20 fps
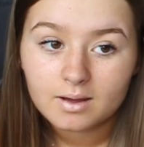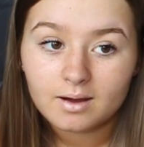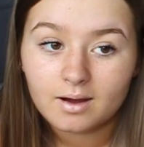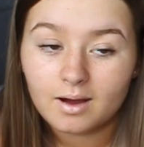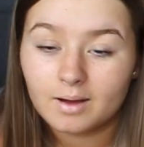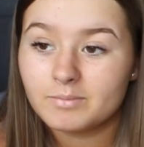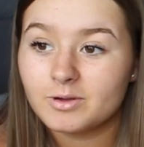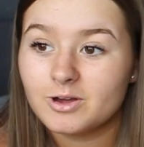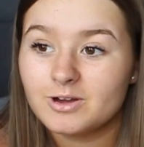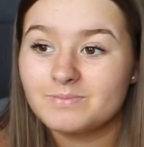
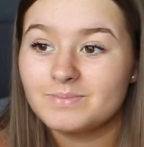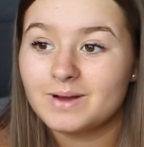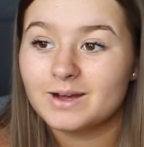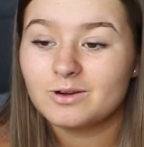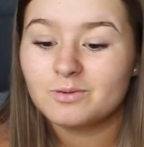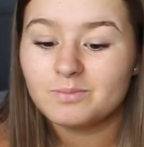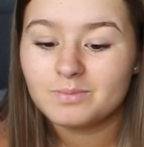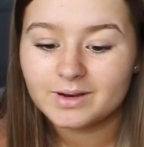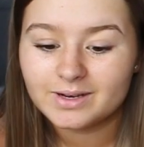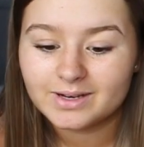I'm going
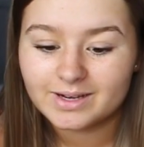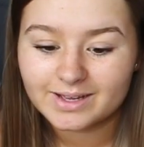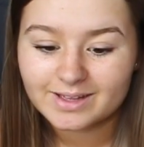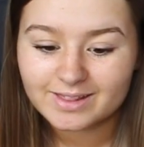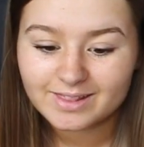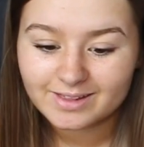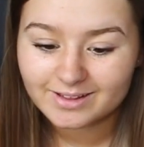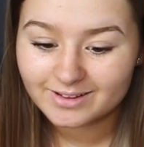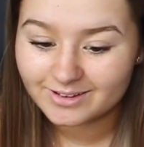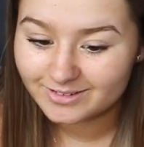back on Monday,
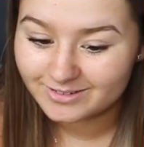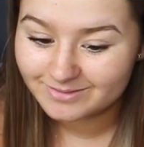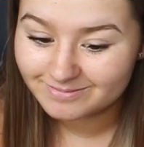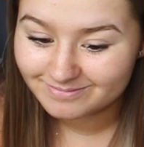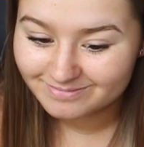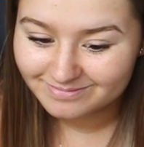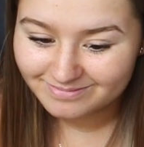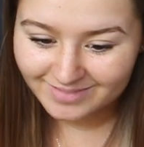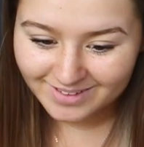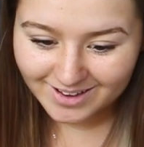so
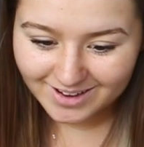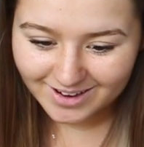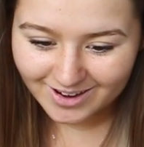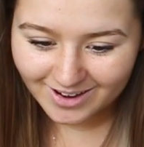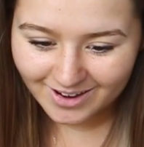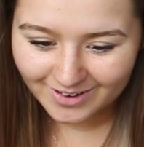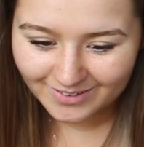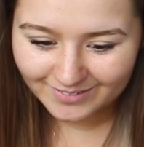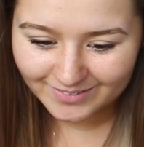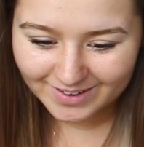
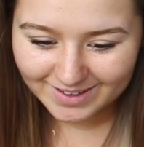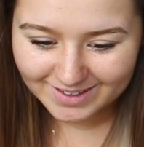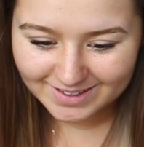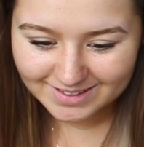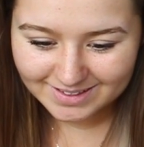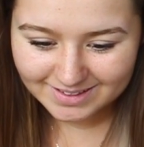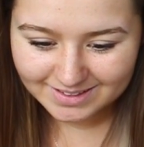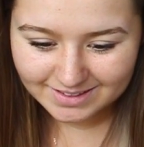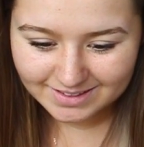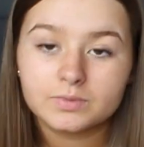can't wait.
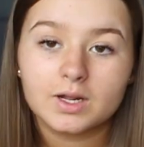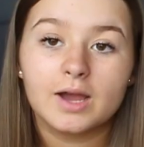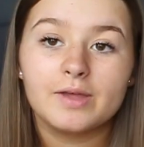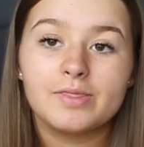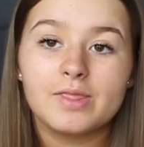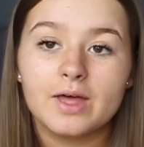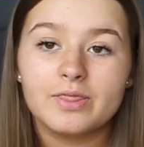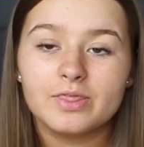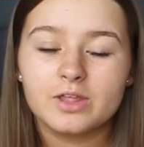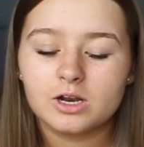
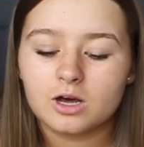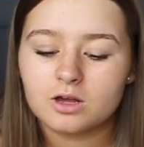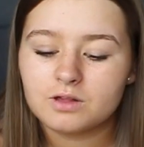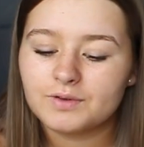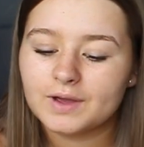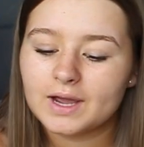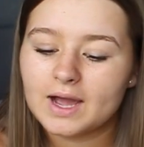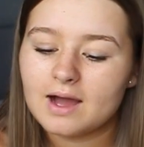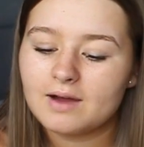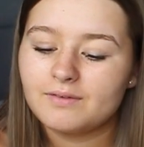And then the last
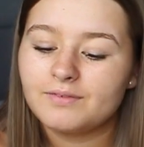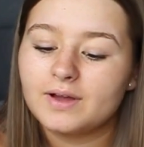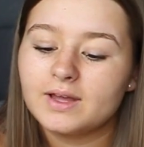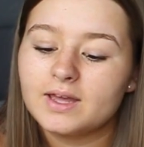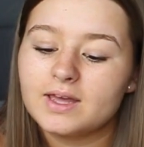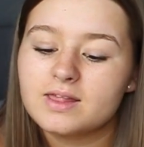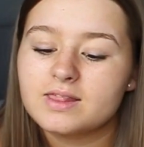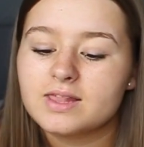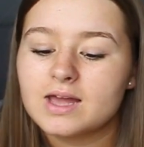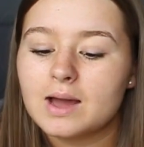thing I have
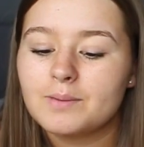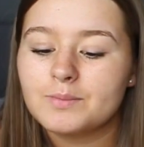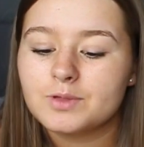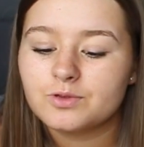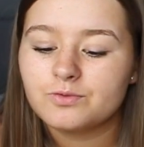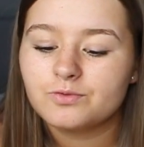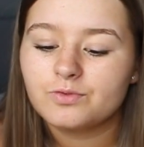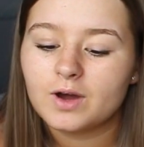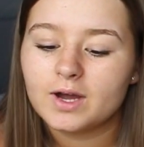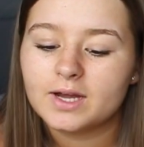is
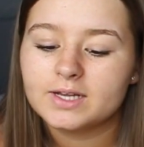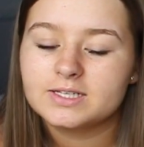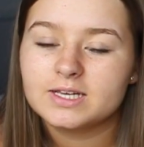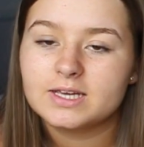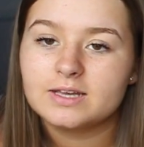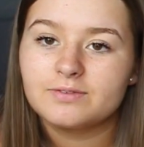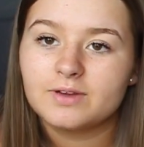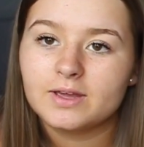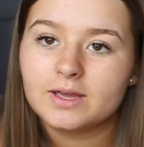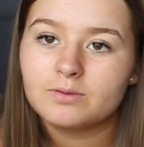Amazon Fire
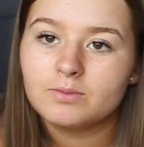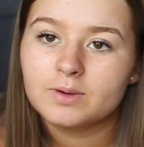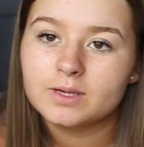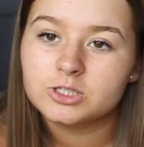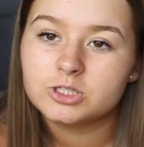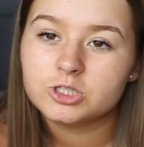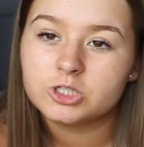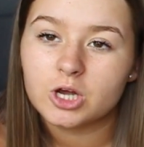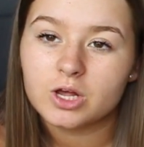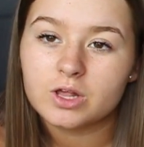TV,
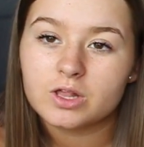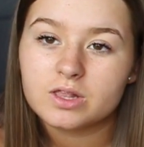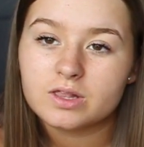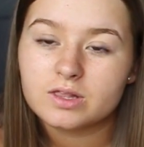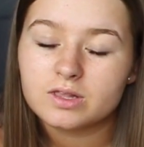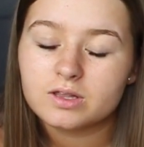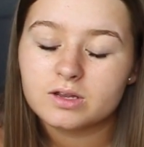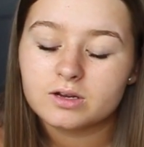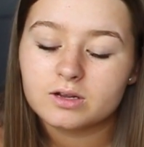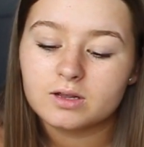which
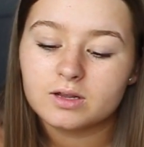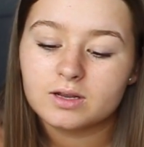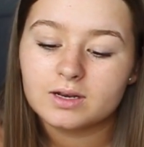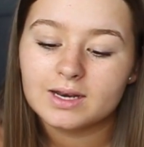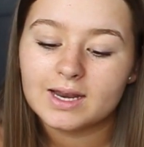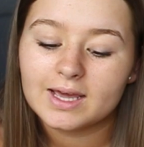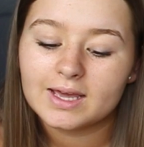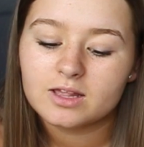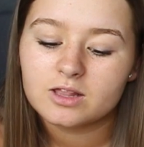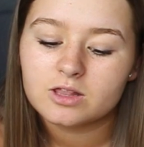just
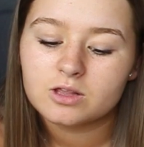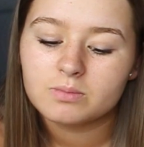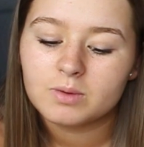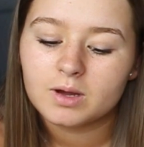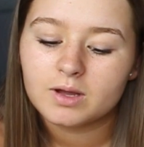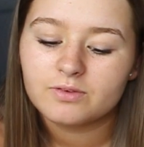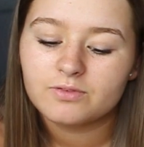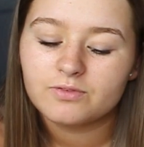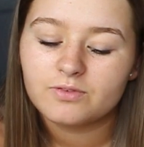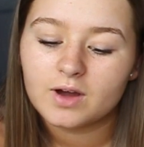links to
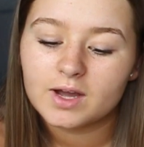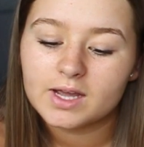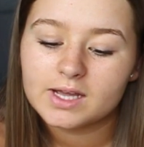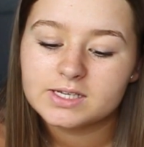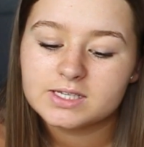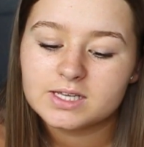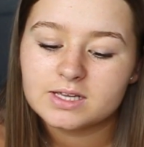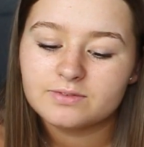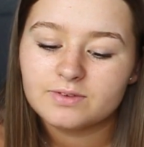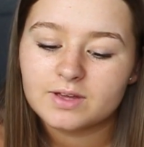my Fire
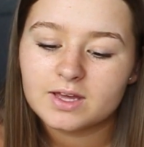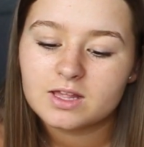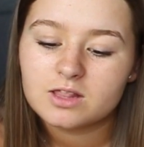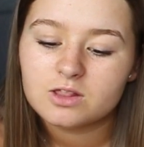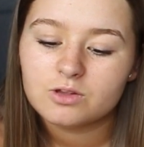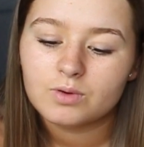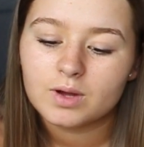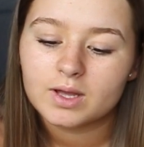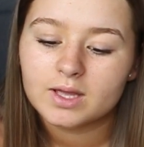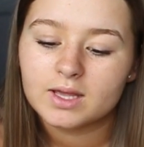TV,
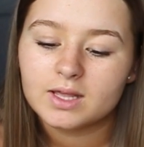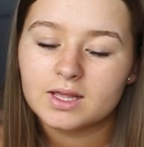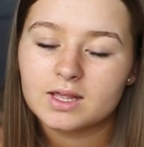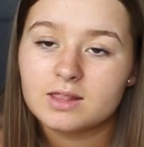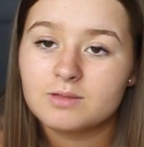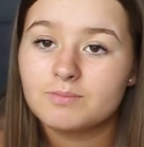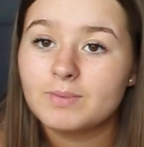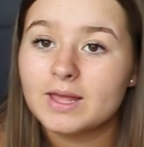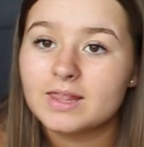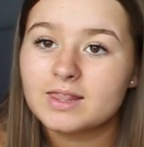so
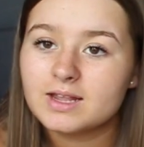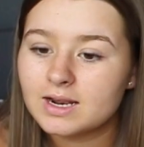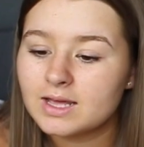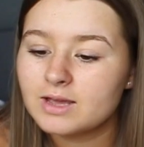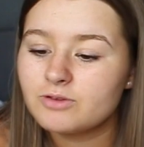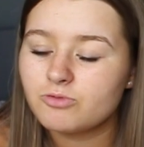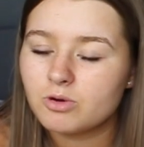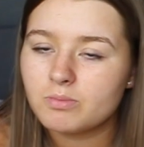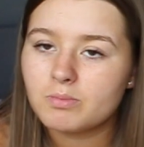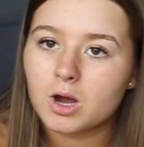it's basically
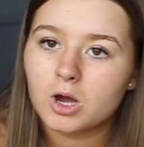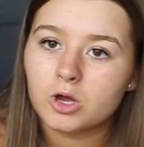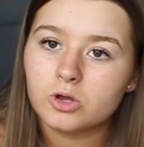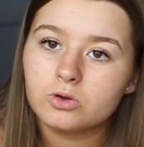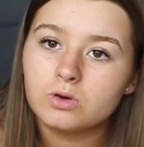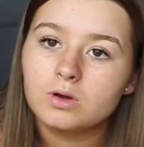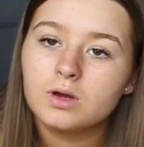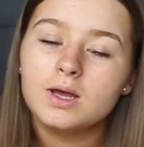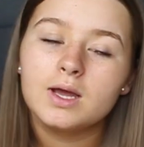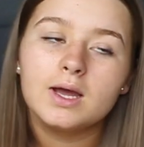a
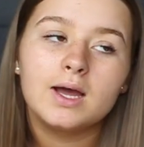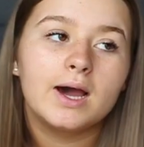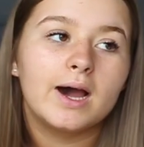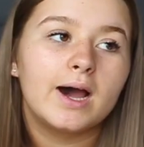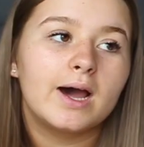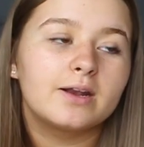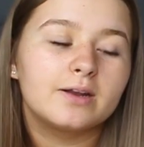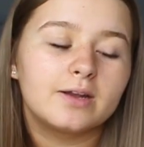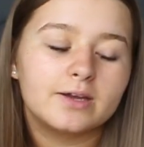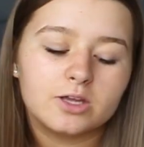remote,
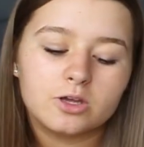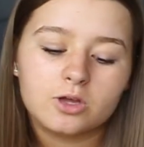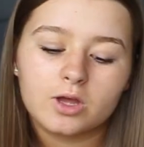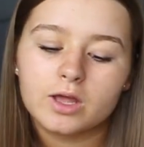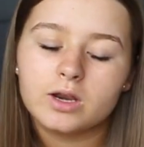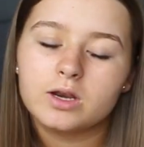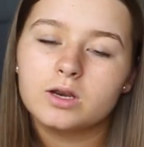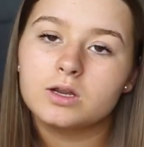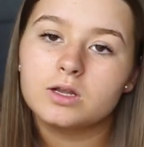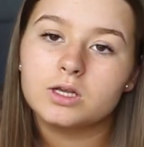and like you
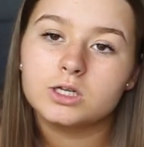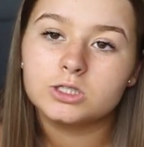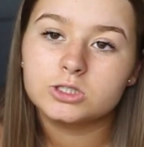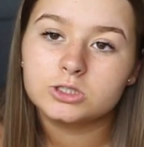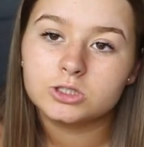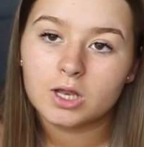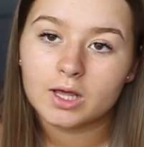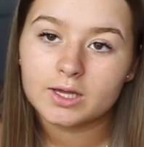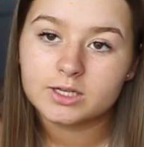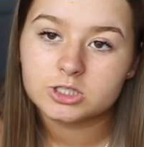can
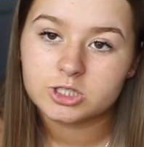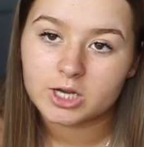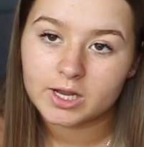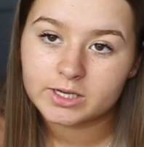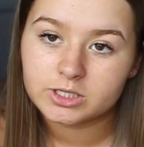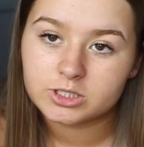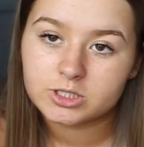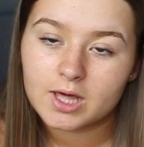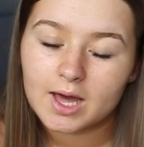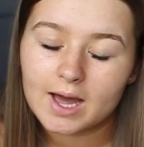like
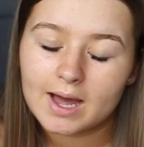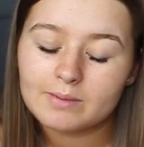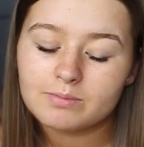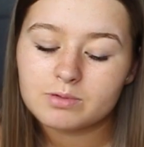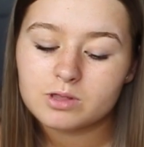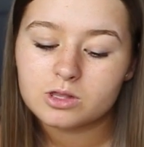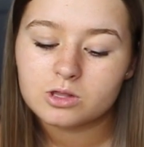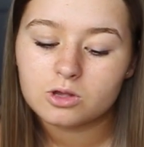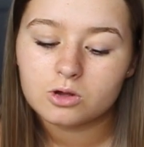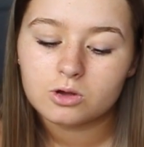change the
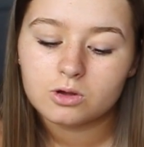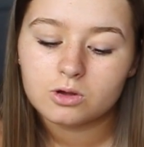apps